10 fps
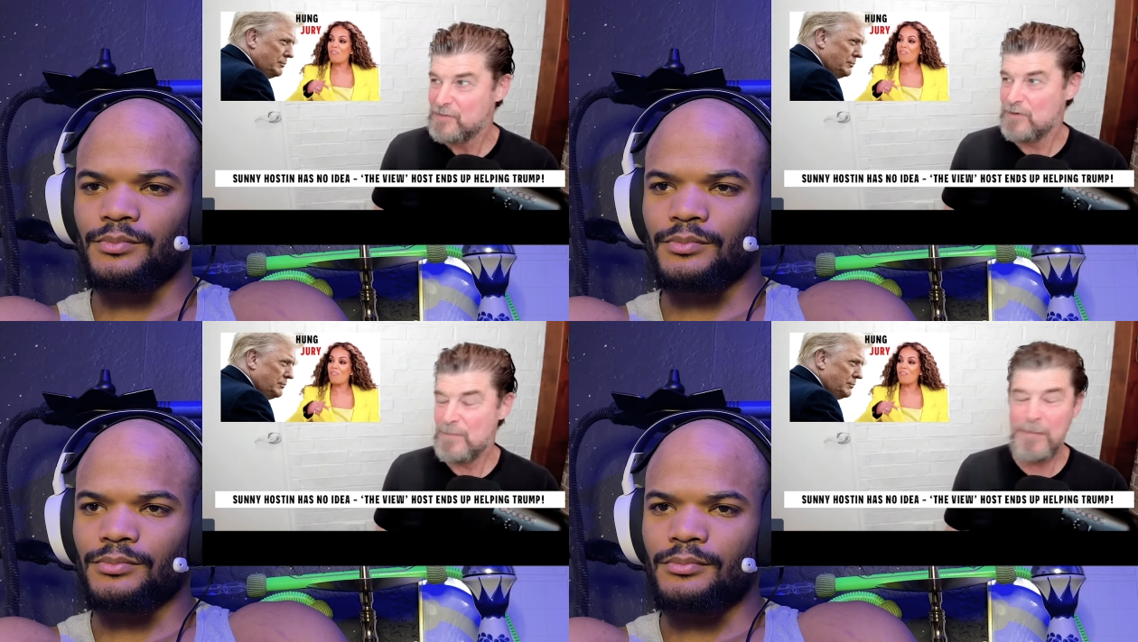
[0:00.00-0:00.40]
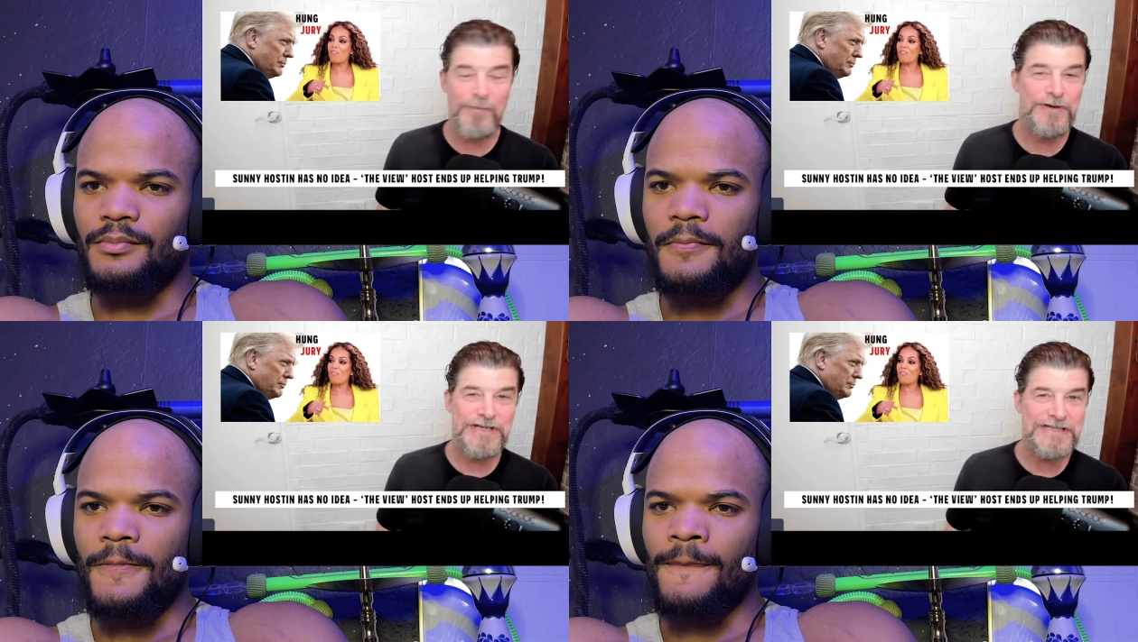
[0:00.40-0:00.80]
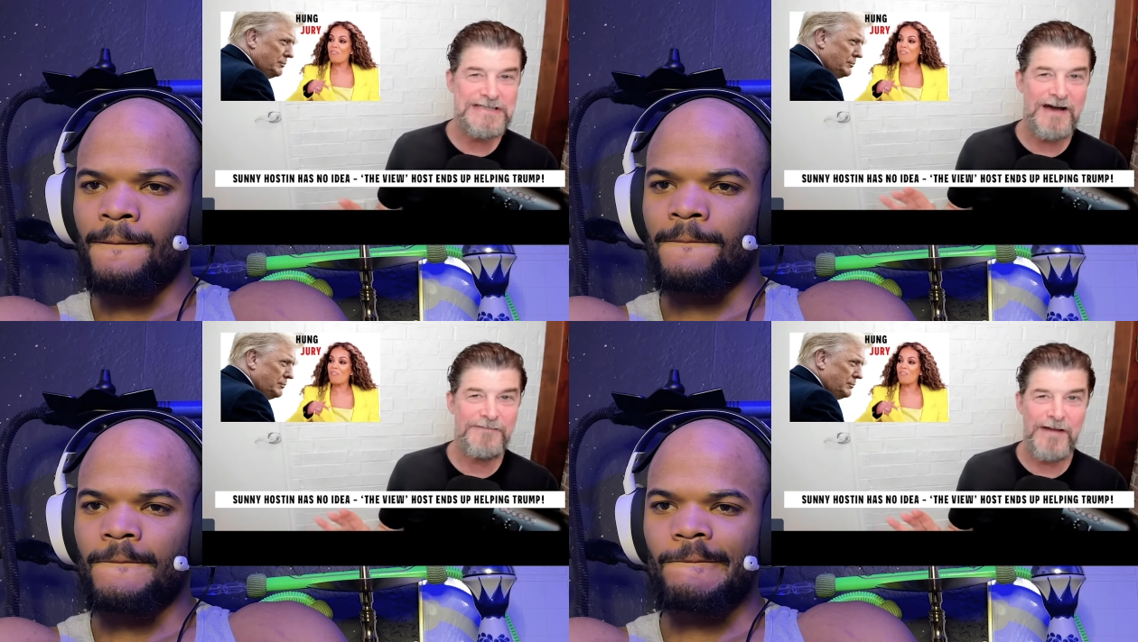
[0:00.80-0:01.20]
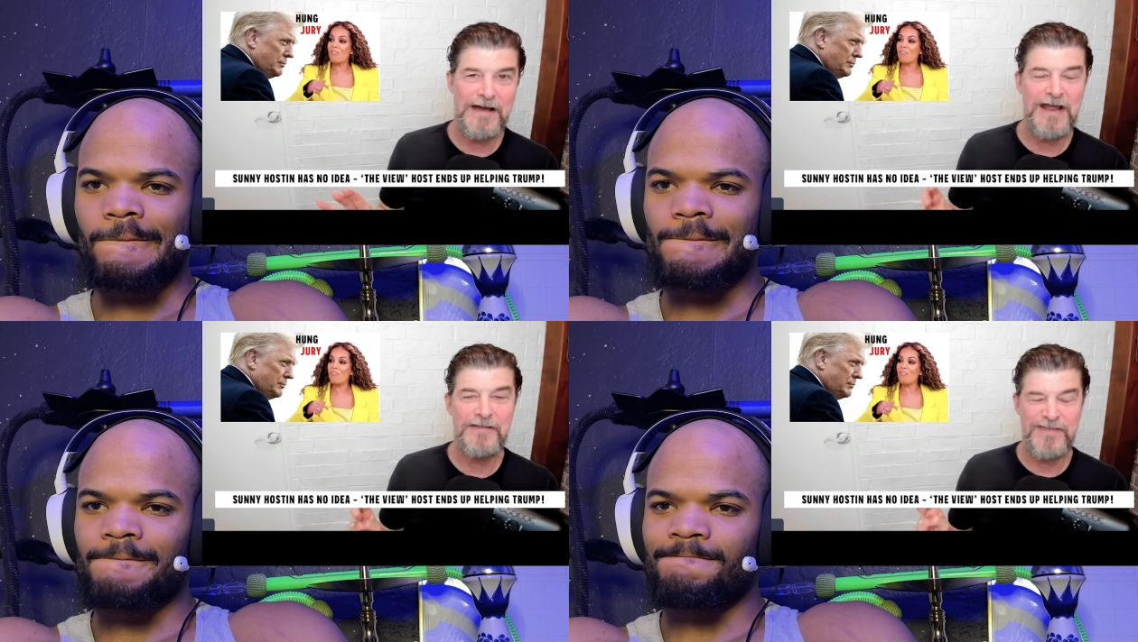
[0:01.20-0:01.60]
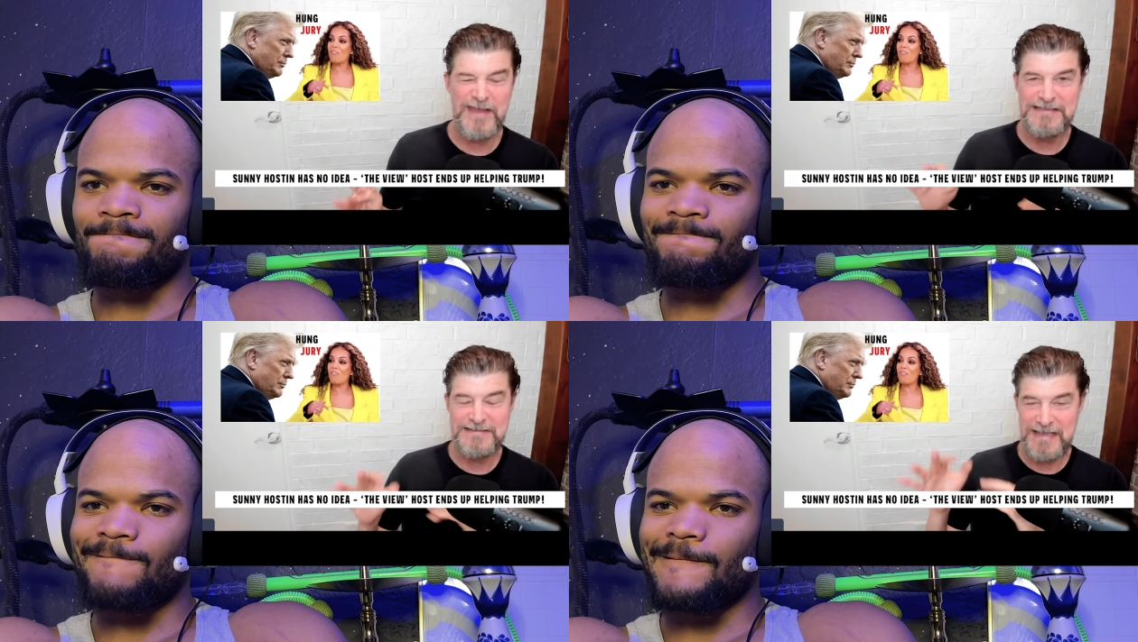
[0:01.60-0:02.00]
Speaker 1: Remember, we just now found out
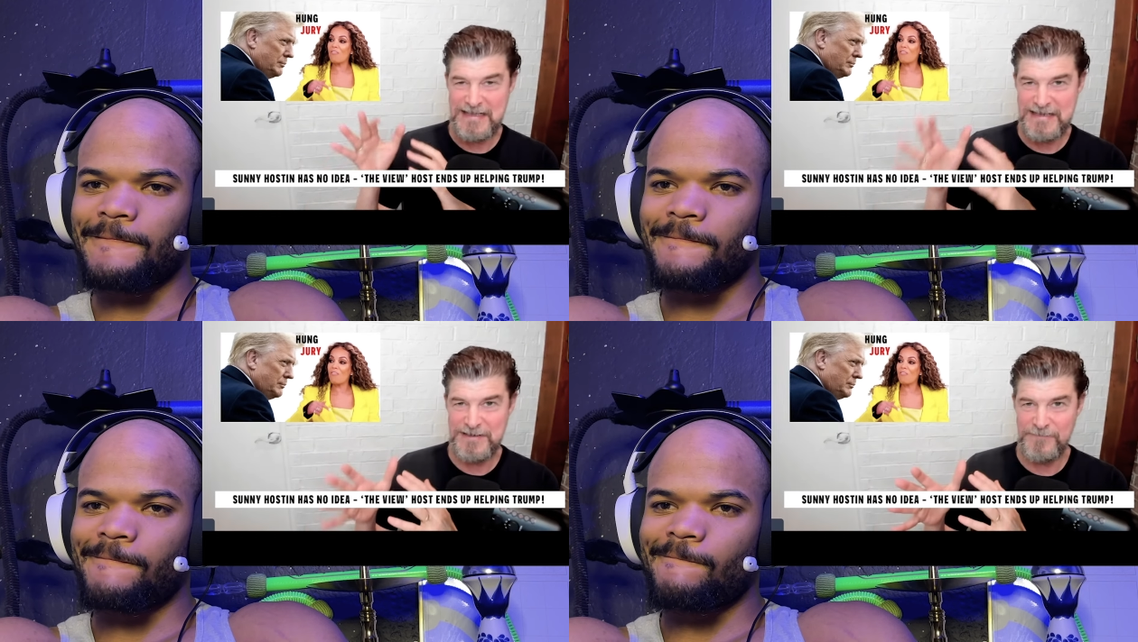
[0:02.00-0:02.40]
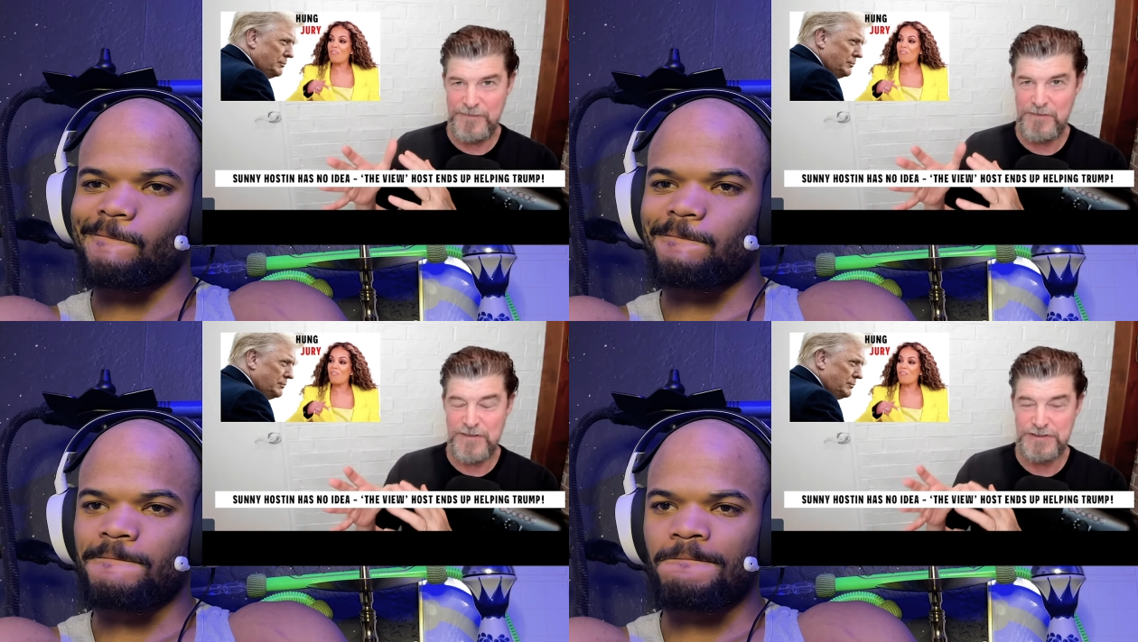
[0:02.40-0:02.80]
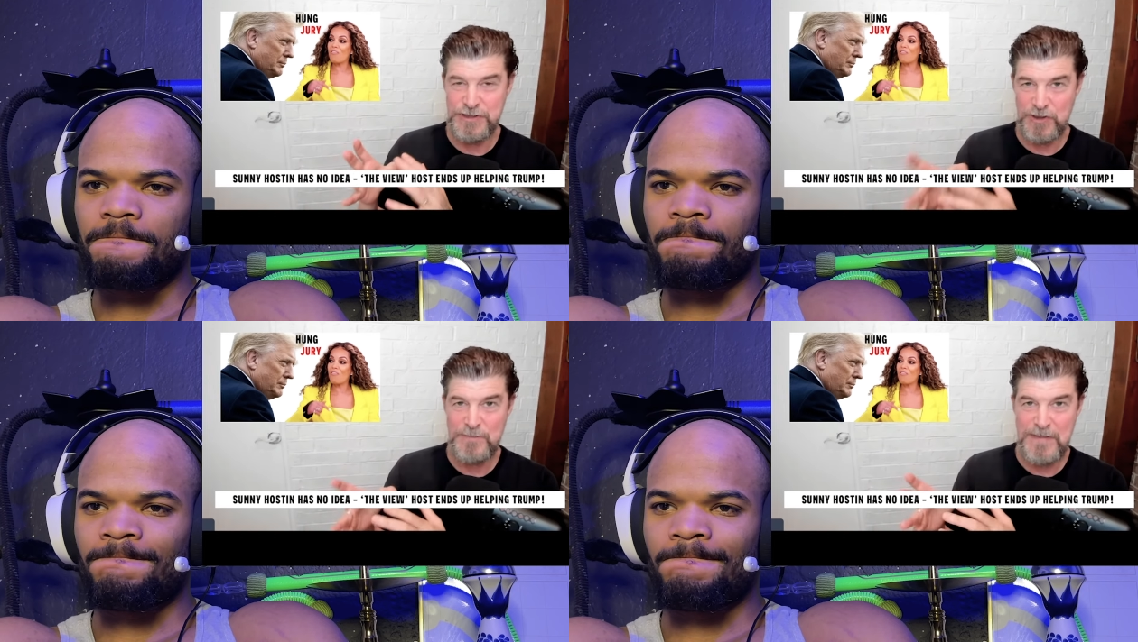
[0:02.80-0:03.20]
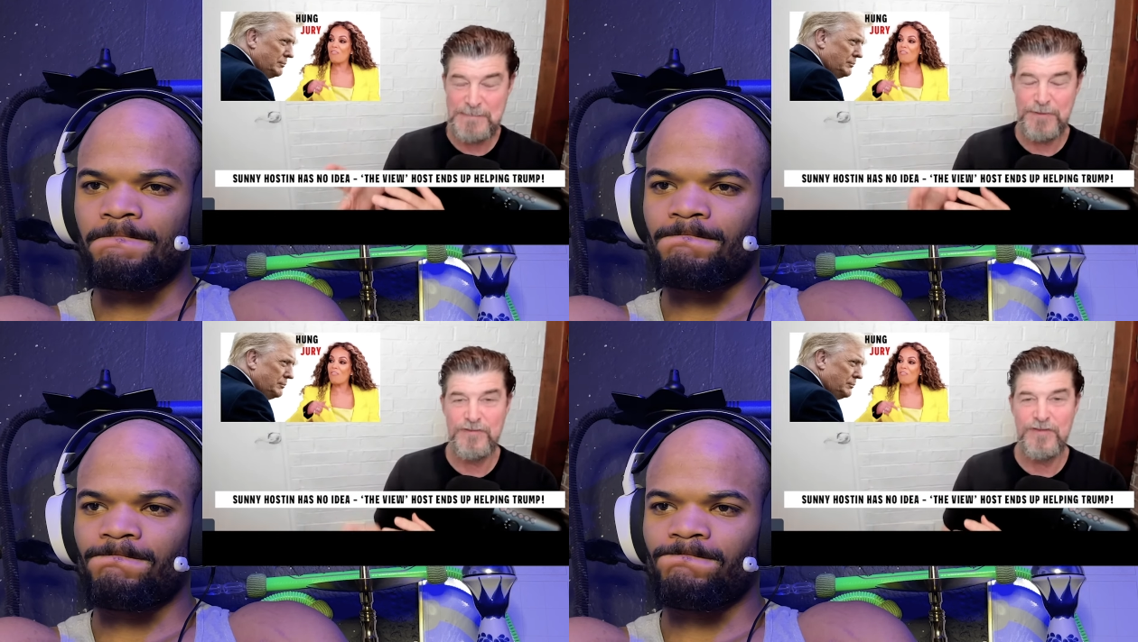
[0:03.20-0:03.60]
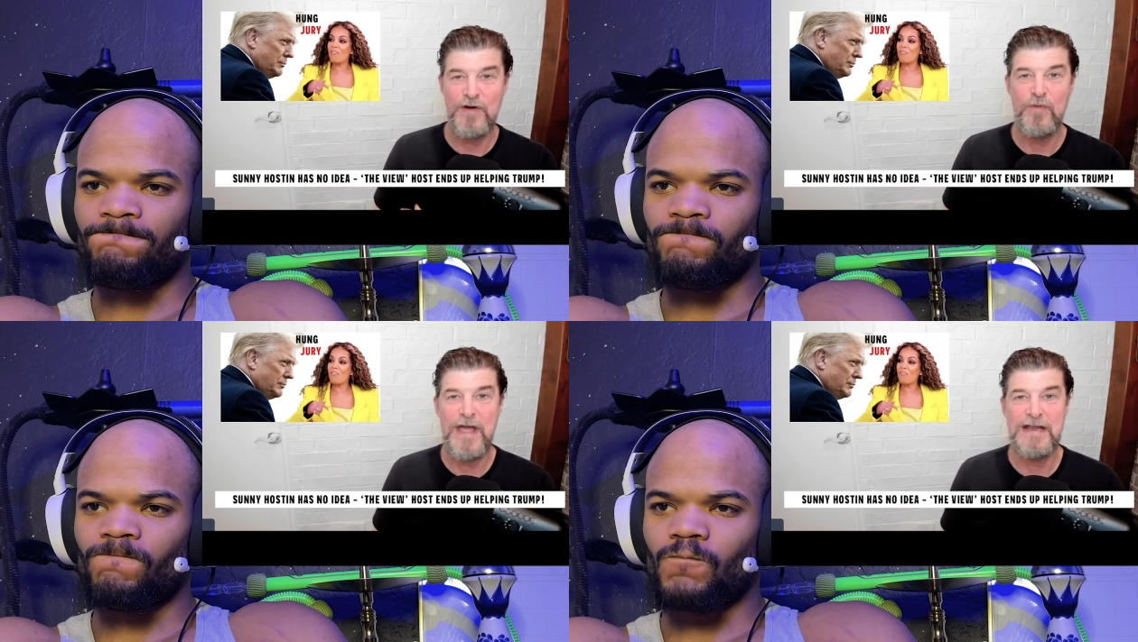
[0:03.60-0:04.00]
they interviewed the jury people
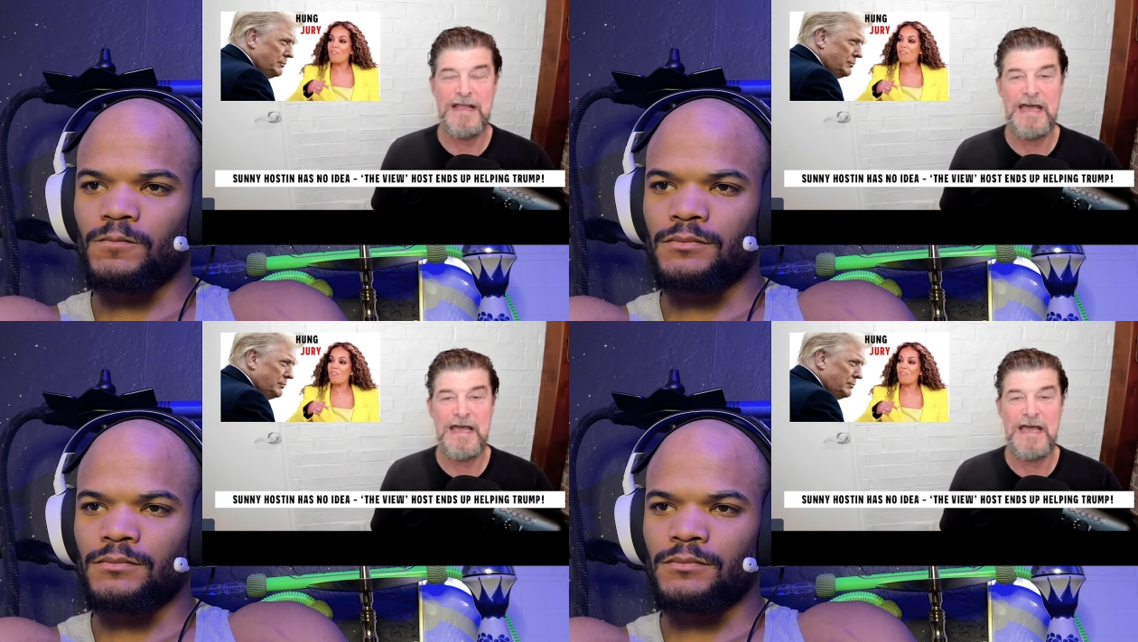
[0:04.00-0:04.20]
that went